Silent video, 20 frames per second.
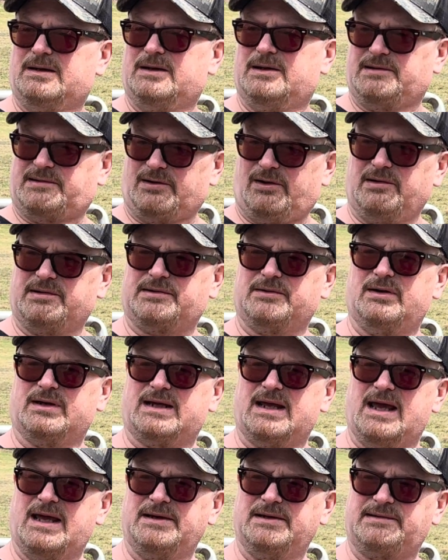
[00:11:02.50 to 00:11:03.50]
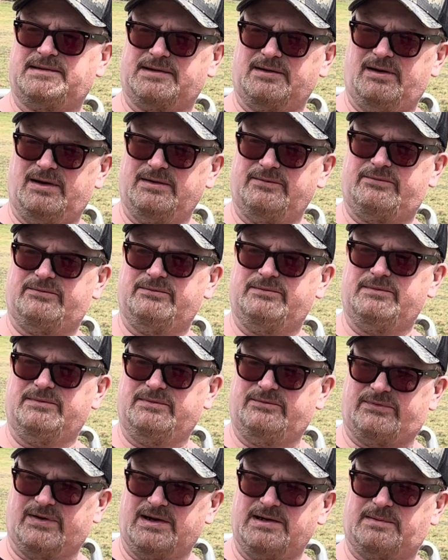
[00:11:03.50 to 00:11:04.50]
it's also, again, it's on
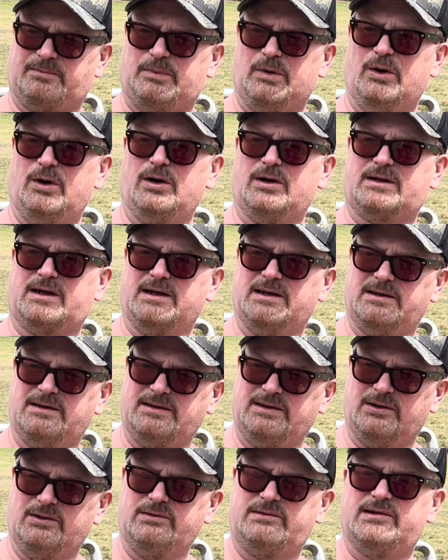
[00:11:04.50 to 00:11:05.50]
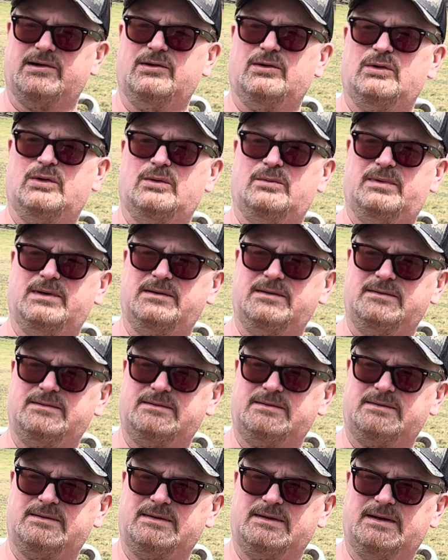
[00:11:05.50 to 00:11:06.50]
Facebook and YouTube and
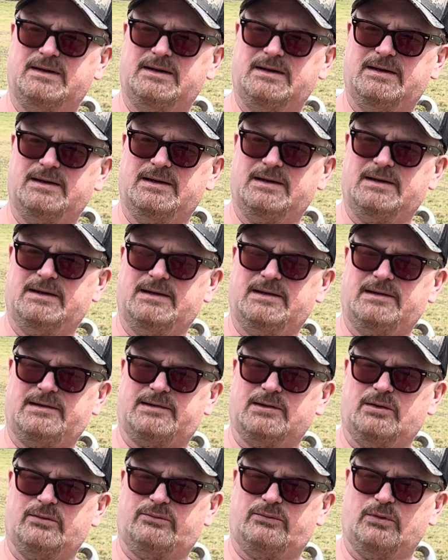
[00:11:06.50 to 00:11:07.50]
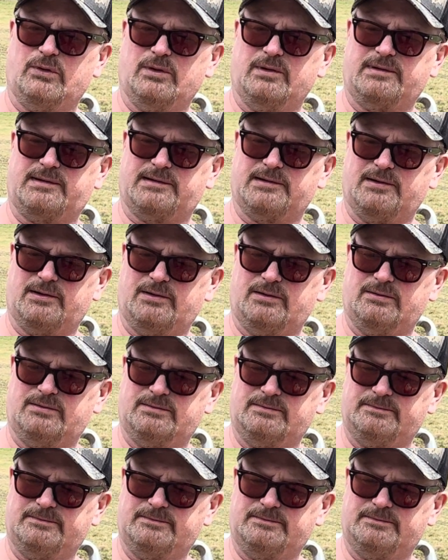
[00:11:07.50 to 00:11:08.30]
so forth. So